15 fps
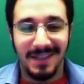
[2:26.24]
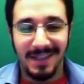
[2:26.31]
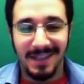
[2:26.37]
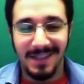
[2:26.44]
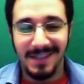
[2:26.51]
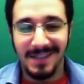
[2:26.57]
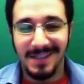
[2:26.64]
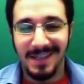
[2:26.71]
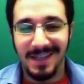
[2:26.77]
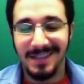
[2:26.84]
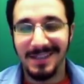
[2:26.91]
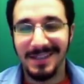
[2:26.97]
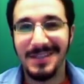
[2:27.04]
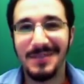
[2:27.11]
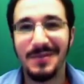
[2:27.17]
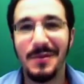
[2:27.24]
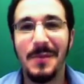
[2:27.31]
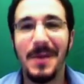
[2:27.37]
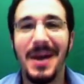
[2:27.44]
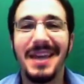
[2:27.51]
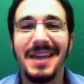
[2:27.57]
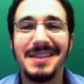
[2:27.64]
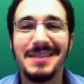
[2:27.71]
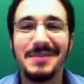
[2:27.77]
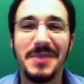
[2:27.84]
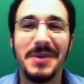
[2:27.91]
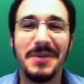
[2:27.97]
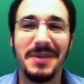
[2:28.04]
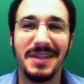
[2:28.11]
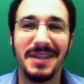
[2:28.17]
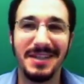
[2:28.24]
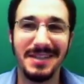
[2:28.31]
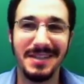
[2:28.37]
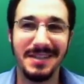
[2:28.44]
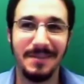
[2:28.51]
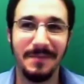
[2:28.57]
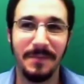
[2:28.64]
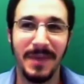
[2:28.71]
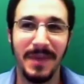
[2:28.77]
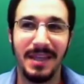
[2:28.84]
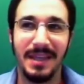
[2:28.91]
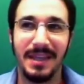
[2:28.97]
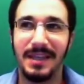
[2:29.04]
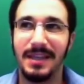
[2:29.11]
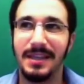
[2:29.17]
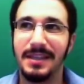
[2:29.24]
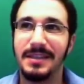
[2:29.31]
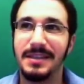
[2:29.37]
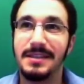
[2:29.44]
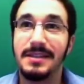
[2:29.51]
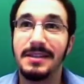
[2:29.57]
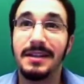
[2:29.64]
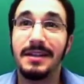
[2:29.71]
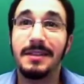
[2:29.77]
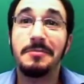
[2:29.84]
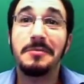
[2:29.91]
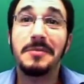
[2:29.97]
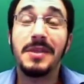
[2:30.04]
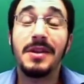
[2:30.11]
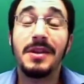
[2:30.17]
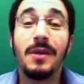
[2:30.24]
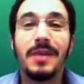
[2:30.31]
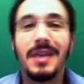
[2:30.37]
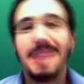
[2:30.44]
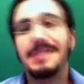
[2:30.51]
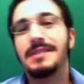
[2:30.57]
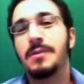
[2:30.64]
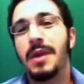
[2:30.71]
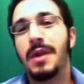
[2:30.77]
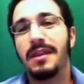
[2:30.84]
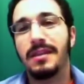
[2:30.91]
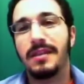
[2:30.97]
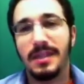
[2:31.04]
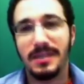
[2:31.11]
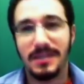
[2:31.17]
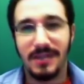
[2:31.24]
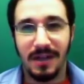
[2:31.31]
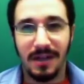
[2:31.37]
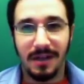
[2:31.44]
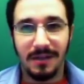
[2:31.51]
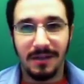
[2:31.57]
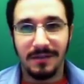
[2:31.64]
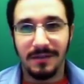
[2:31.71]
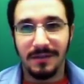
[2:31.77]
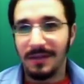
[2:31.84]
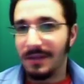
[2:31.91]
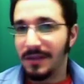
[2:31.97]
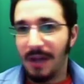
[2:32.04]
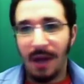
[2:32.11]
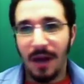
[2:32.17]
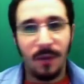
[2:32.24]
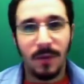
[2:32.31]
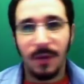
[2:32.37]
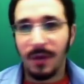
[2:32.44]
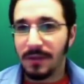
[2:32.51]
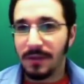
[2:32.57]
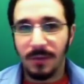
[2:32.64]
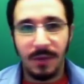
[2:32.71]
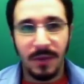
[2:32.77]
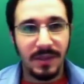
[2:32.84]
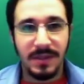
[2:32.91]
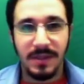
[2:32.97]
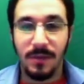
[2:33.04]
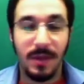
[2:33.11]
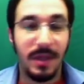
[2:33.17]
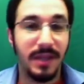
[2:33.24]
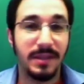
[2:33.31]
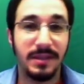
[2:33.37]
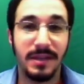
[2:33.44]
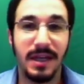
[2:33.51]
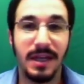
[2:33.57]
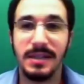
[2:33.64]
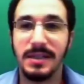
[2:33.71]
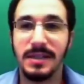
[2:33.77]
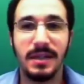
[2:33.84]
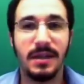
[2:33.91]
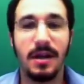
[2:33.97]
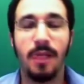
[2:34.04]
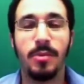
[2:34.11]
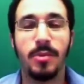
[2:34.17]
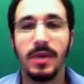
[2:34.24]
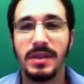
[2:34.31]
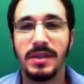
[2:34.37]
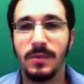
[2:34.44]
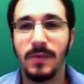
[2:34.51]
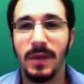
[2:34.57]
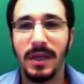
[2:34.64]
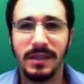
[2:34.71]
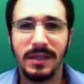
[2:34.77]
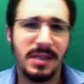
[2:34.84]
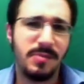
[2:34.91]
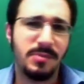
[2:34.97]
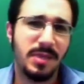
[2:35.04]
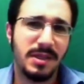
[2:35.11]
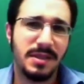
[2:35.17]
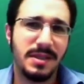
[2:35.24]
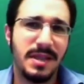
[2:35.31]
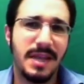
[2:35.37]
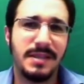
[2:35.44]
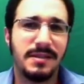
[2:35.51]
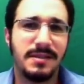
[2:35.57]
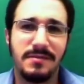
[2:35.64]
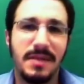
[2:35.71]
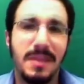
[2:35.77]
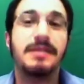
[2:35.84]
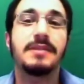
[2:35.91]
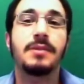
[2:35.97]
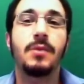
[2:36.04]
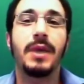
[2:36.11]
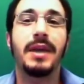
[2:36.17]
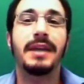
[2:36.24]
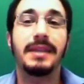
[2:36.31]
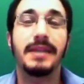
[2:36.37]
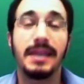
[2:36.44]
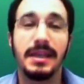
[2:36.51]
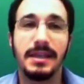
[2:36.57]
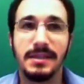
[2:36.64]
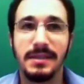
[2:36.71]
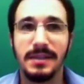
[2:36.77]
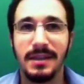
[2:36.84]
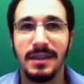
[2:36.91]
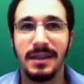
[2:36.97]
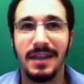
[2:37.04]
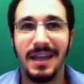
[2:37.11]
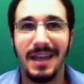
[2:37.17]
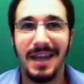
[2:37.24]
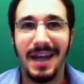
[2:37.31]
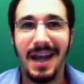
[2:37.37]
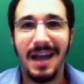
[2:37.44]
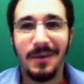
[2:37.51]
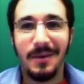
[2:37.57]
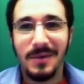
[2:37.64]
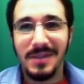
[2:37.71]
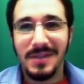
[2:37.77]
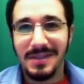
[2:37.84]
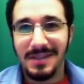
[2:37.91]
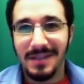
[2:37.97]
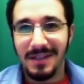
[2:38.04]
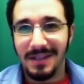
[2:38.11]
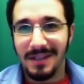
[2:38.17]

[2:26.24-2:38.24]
is, at least from my experience, is, that's the way things are. Our world works the way it does, and it operates the way it does because that's the way it is. And I was